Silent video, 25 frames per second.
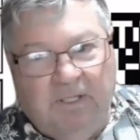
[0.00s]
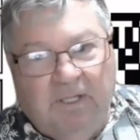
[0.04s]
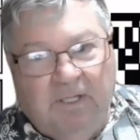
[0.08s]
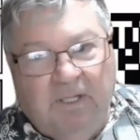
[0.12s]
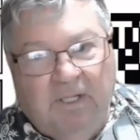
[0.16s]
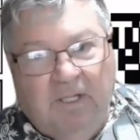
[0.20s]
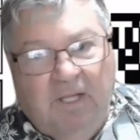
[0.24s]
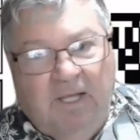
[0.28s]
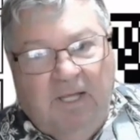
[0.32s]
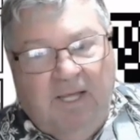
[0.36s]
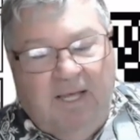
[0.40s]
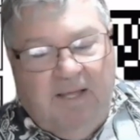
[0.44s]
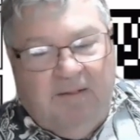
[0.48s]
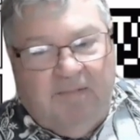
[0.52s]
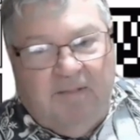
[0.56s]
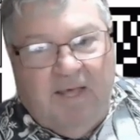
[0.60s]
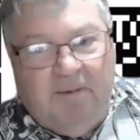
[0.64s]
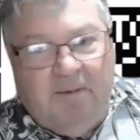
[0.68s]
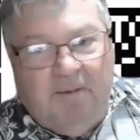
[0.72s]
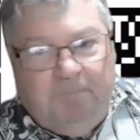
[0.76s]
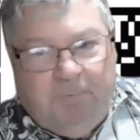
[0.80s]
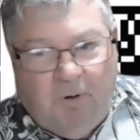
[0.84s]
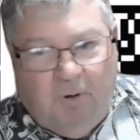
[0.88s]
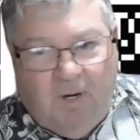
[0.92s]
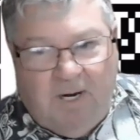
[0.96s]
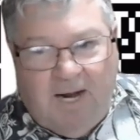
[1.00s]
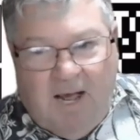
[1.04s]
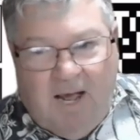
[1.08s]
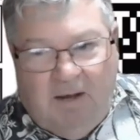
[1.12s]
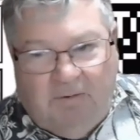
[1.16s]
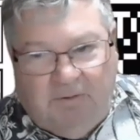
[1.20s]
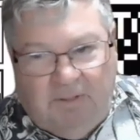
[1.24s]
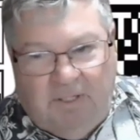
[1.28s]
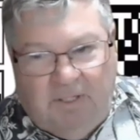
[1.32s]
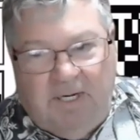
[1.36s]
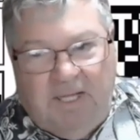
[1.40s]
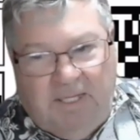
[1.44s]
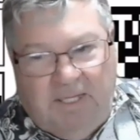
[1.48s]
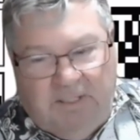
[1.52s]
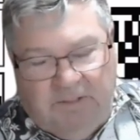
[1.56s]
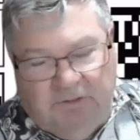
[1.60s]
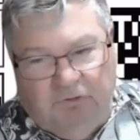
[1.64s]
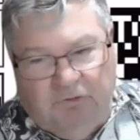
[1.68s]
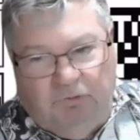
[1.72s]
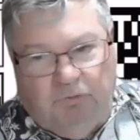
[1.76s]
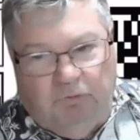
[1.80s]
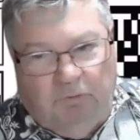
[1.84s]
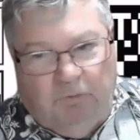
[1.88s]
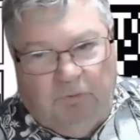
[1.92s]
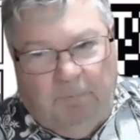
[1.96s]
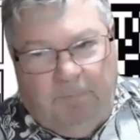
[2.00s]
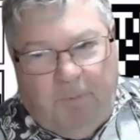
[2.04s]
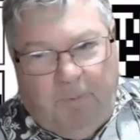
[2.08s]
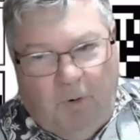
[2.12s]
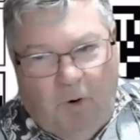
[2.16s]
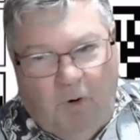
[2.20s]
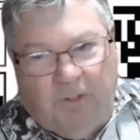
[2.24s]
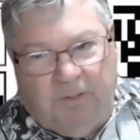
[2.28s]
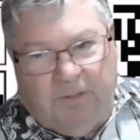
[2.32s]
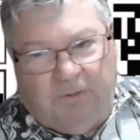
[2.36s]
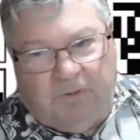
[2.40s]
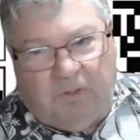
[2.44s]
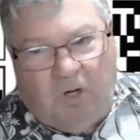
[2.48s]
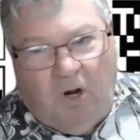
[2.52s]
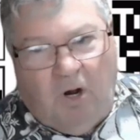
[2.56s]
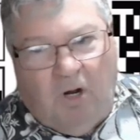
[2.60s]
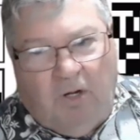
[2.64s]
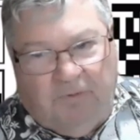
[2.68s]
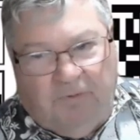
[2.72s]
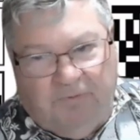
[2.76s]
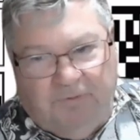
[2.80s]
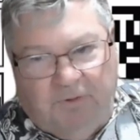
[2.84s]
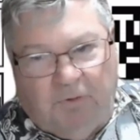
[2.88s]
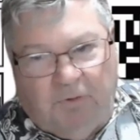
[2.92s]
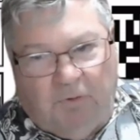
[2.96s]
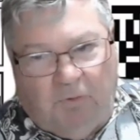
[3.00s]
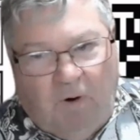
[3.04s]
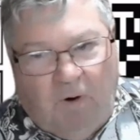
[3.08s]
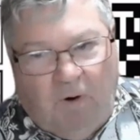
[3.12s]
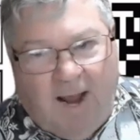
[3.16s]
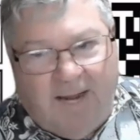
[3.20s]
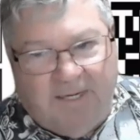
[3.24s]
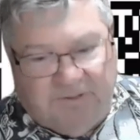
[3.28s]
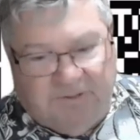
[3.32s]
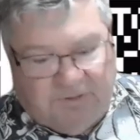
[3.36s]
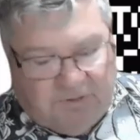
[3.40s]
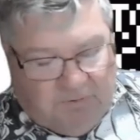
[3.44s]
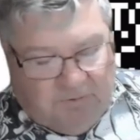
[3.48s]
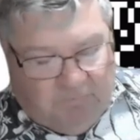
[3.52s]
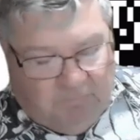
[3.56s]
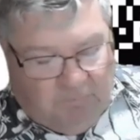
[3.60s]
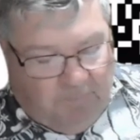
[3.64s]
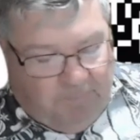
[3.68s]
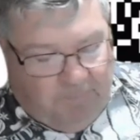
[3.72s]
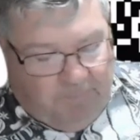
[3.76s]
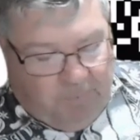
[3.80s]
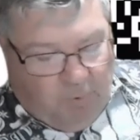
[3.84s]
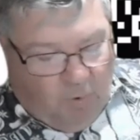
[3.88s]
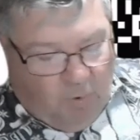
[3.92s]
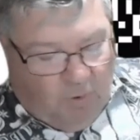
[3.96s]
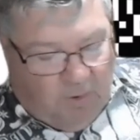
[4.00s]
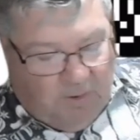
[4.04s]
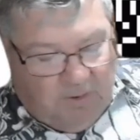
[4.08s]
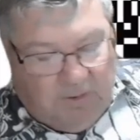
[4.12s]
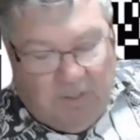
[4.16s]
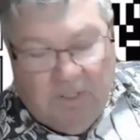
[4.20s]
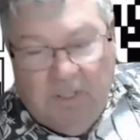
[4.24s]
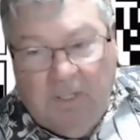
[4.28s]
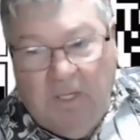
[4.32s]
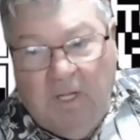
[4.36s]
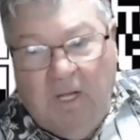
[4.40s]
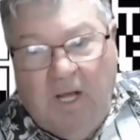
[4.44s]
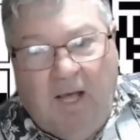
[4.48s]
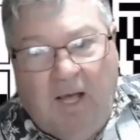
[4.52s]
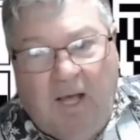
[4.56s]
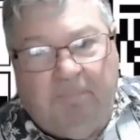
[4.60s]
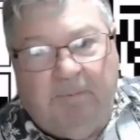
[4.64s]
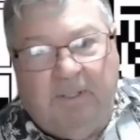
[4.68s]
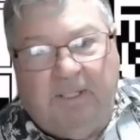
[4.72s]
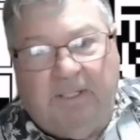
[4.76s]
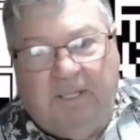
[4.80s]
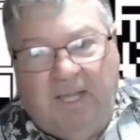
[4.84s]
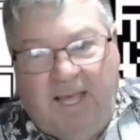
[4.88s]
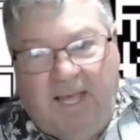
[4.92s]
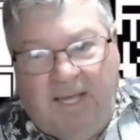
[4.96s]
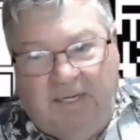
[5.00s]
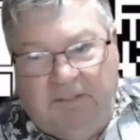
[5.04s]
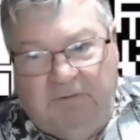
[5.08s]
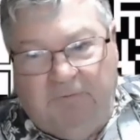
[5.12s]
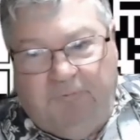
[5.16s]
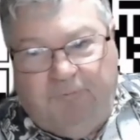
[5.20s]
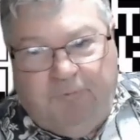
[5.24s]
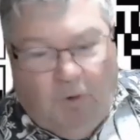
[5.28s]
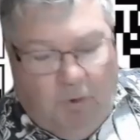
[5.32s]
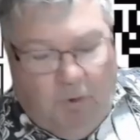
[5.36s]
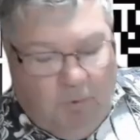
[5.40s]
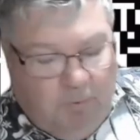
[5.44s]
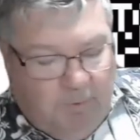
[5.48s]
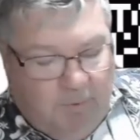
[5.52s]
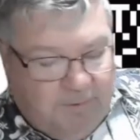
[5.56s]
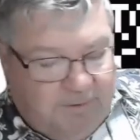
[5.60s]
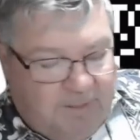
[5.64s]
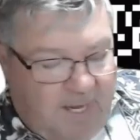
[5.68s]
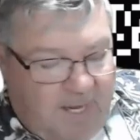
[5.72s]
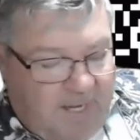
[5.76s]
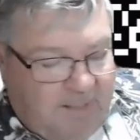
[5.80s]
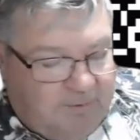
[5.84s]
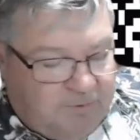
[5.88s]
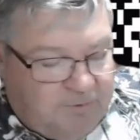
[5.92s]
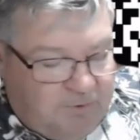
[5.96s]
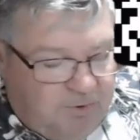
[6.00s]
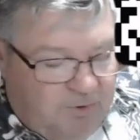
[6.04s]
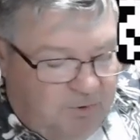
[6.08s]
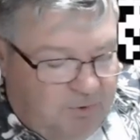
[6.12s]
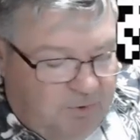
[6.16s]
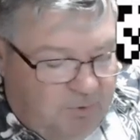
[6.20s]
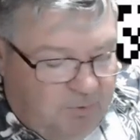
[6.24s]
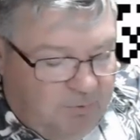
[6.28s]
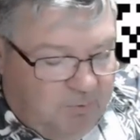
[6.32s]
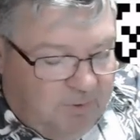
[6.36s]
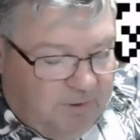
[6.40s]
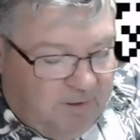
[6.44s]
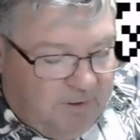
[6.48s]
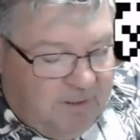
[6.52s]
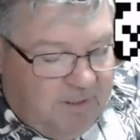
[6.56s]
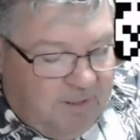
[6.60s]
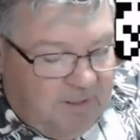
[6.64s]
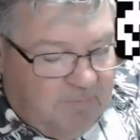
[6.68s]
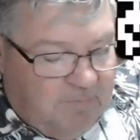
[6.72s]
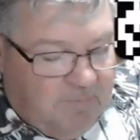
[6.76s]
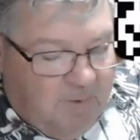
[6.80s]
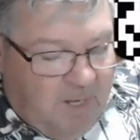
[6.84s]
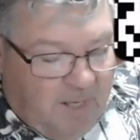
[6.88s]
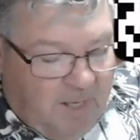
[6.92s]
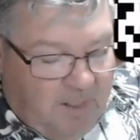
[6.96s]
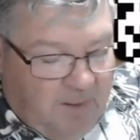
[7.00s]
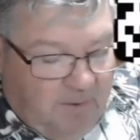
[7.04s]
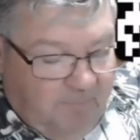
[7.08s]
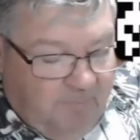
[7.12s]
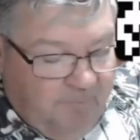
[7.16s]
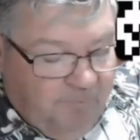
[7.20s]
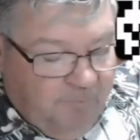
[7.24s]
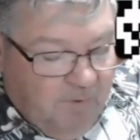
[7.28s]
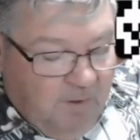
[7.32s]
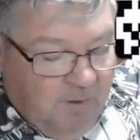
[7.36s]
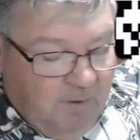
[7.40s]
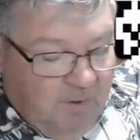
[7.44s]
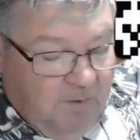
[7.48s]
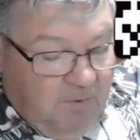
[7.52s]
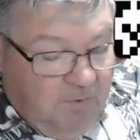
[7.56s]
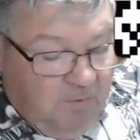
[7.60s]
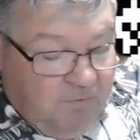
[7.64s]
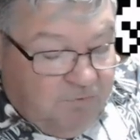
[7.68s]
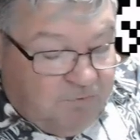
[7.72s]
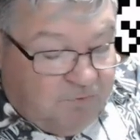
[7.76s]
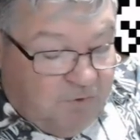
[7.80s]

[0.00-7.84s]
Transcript: and they put out an annual report called the Horizon Report. I'd be glad to forward that to you in an email. So